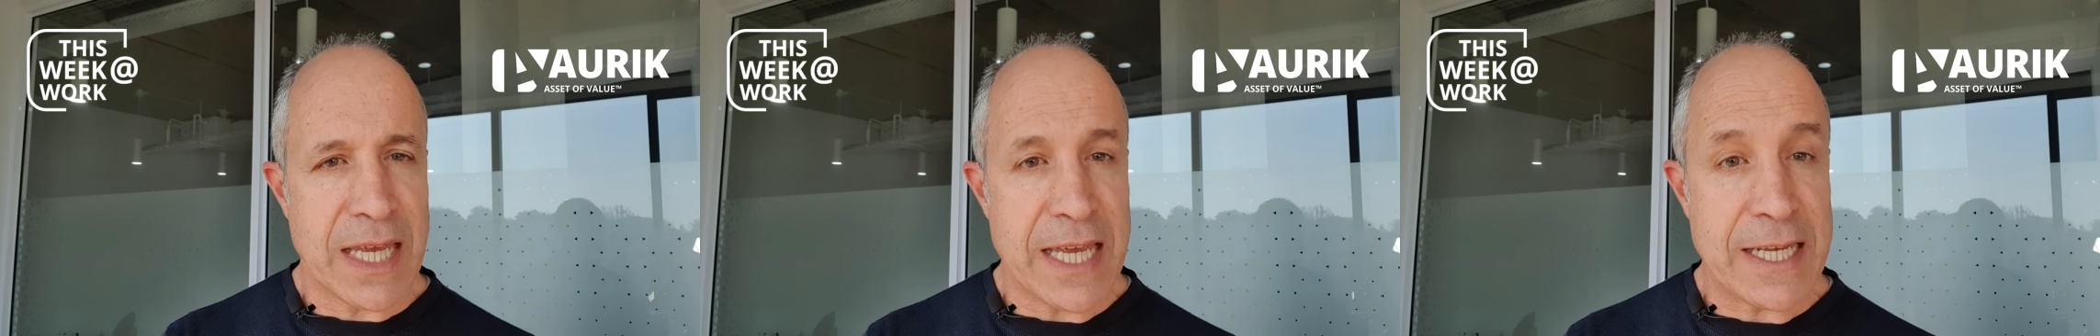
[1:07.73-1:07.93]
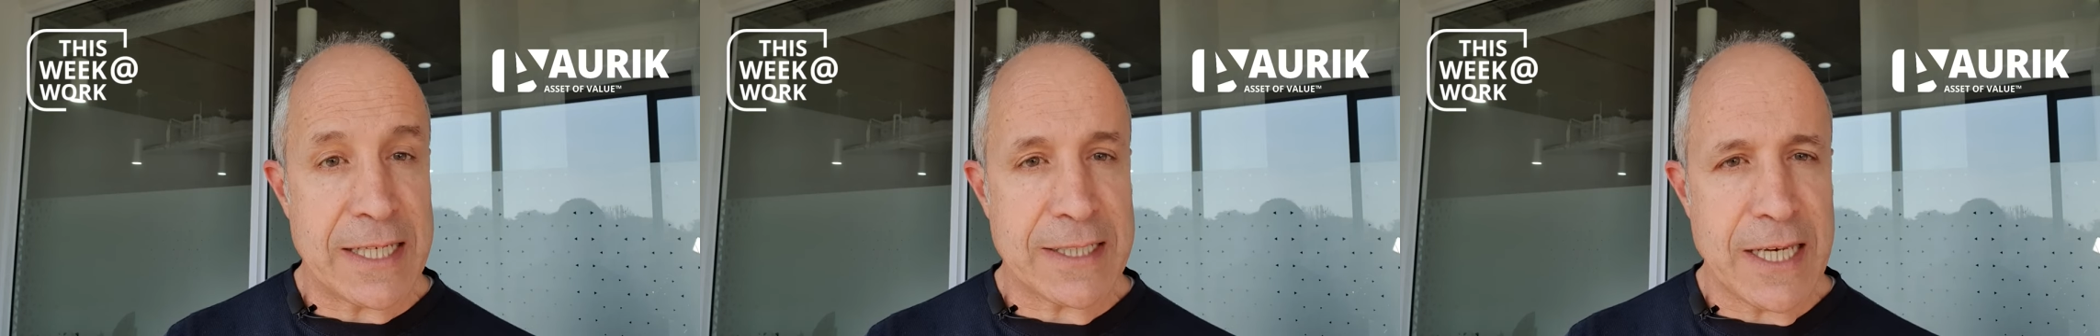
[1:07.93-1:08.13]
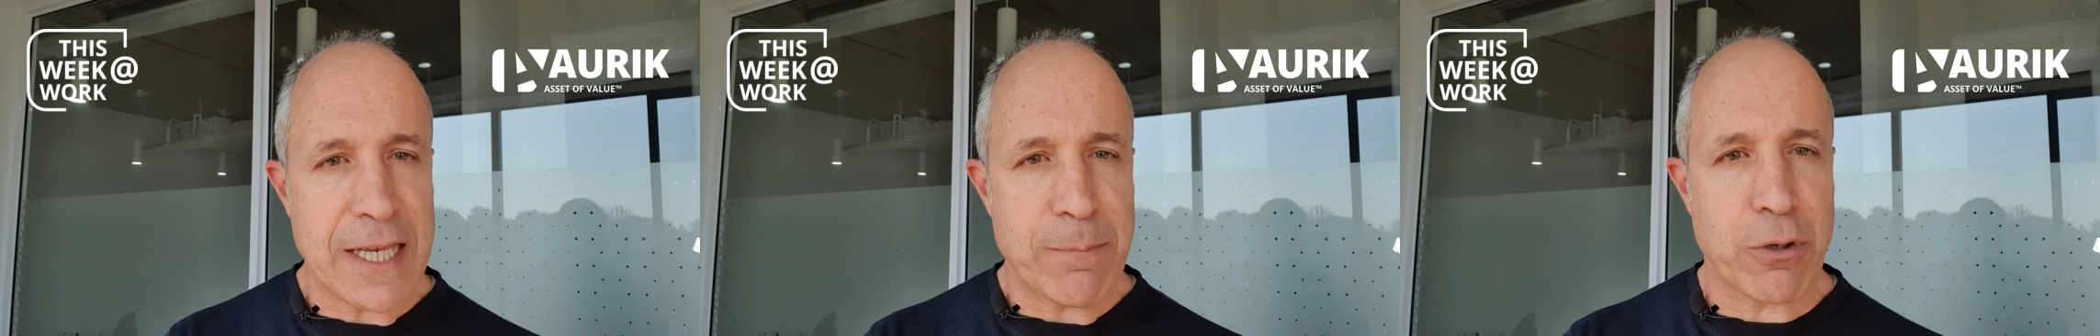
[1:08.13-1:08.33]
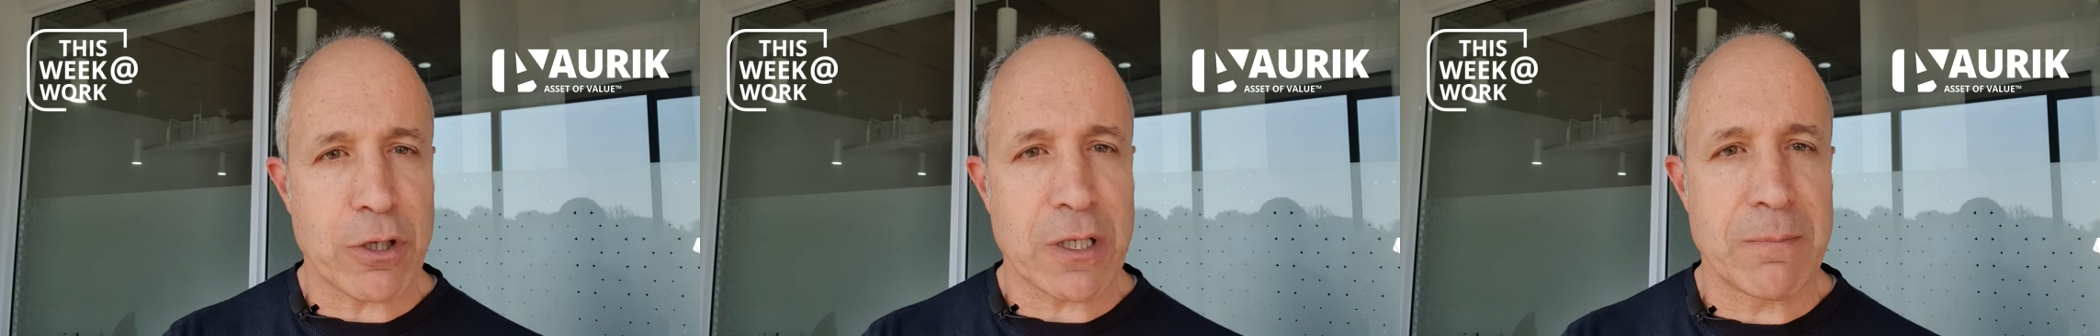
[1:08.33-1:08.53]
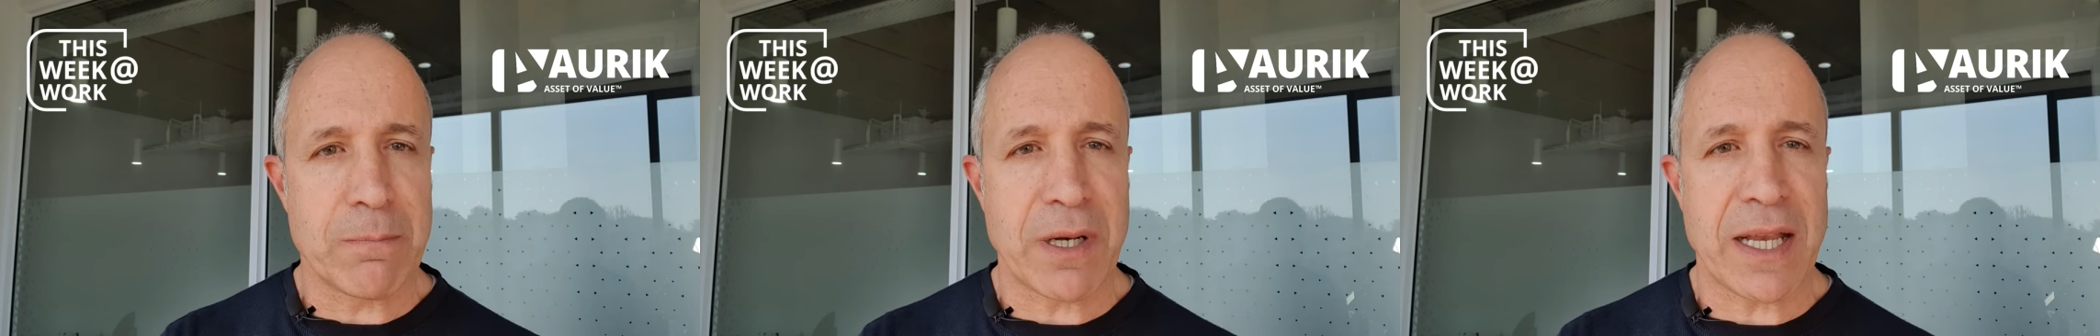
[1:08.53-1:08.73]
easily
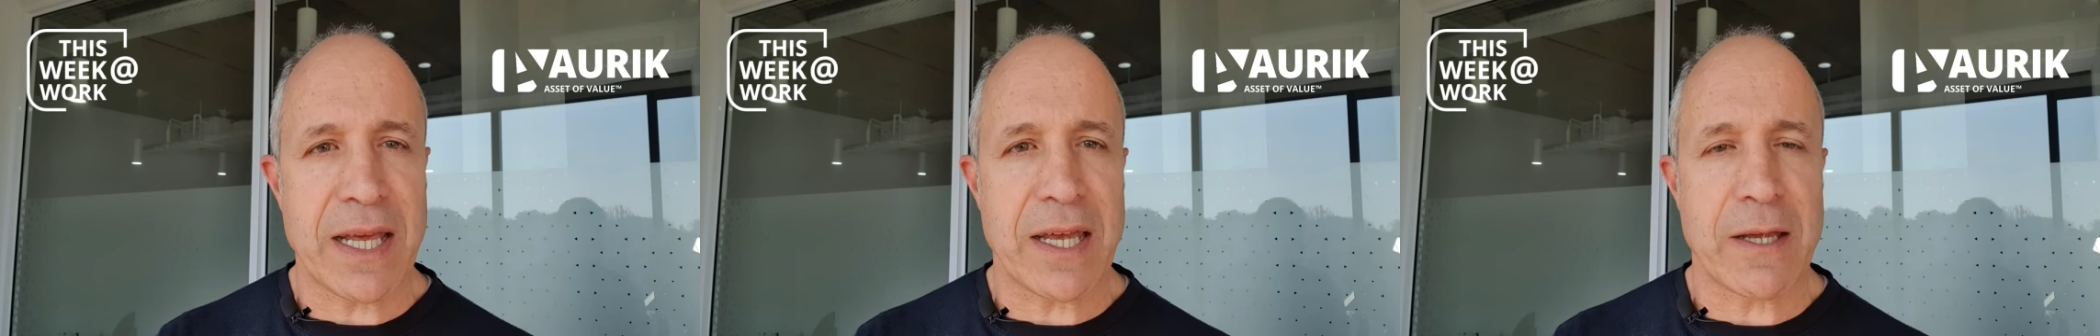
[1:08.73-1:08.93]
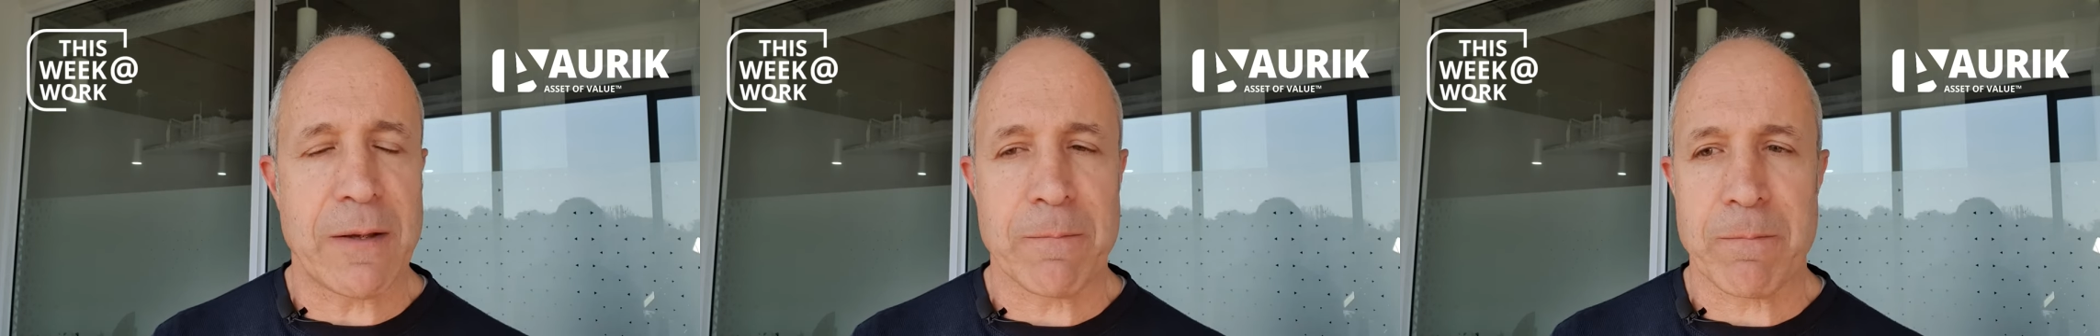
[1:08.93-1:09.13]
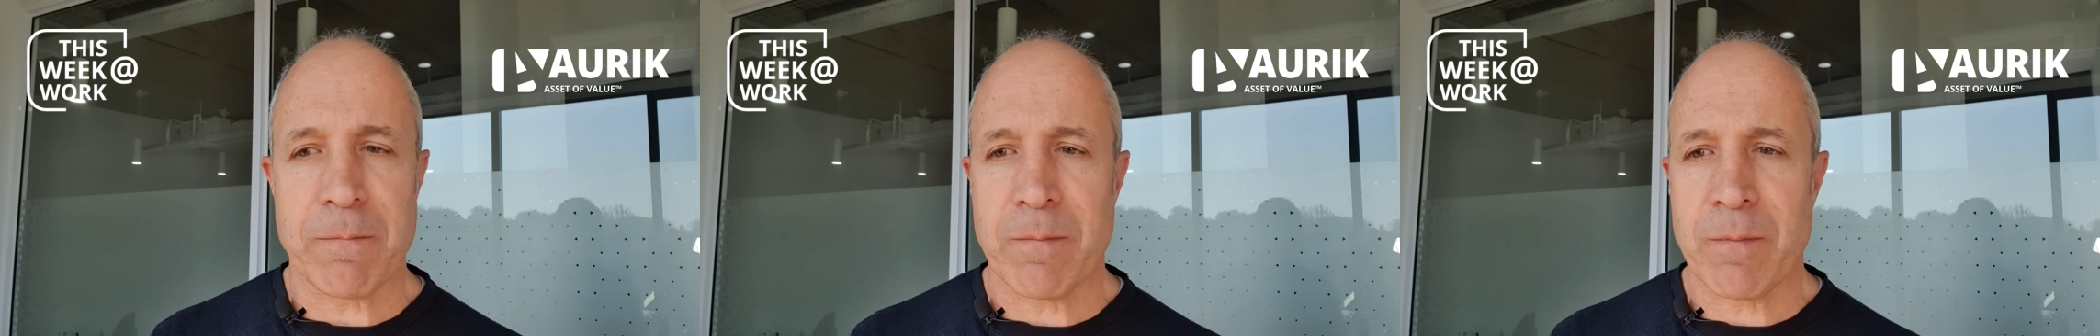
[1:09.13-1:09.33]
put in play.